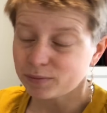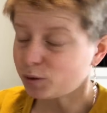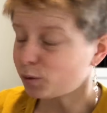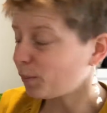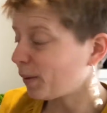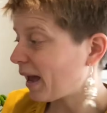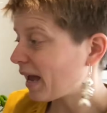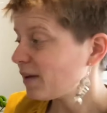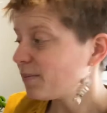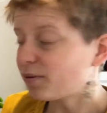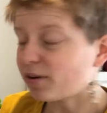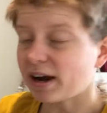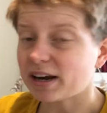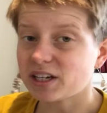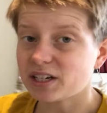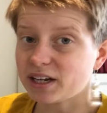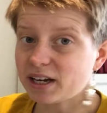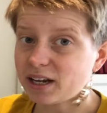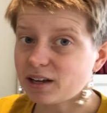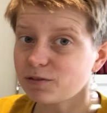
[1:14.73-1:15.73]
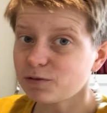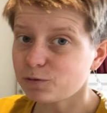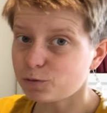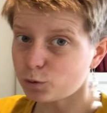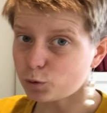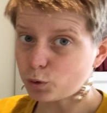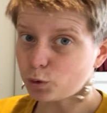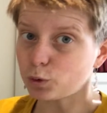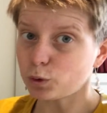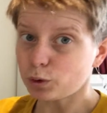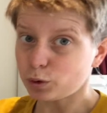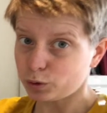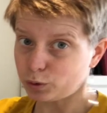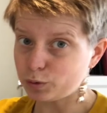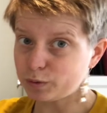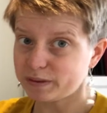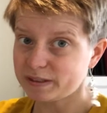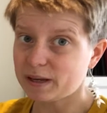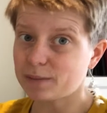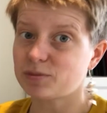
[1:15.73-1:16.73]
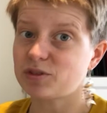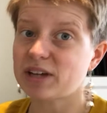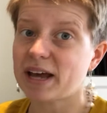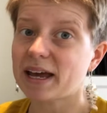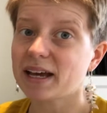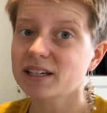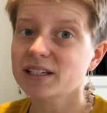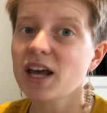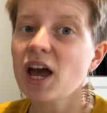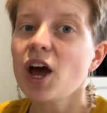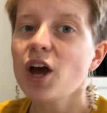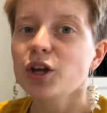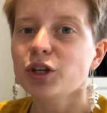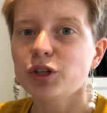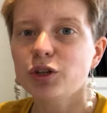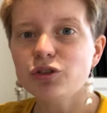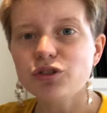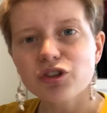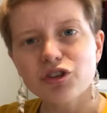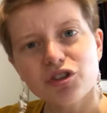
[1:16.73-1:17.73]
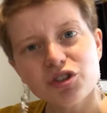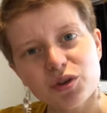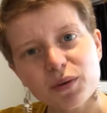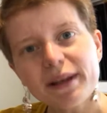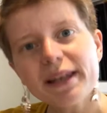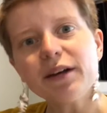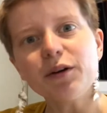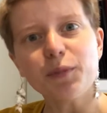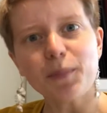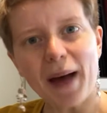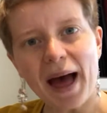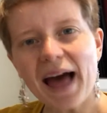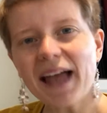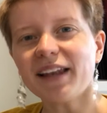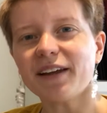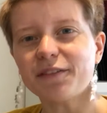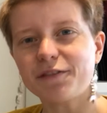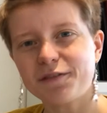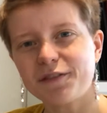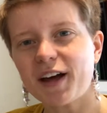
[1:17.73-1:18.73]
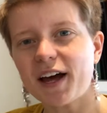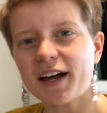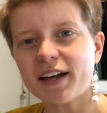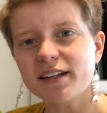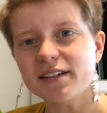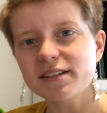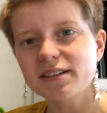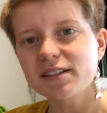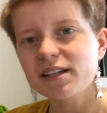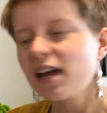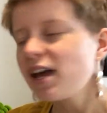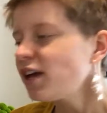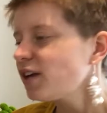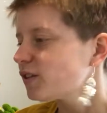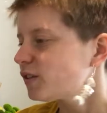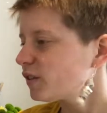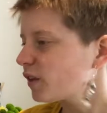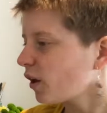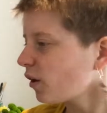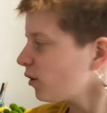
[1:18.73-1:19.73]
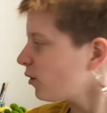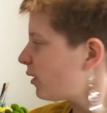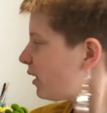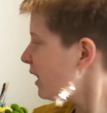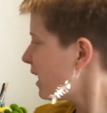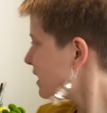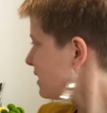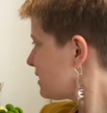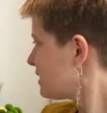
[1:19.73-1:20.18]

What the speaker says: paper actually for your subject. You should do a little palette first. So let's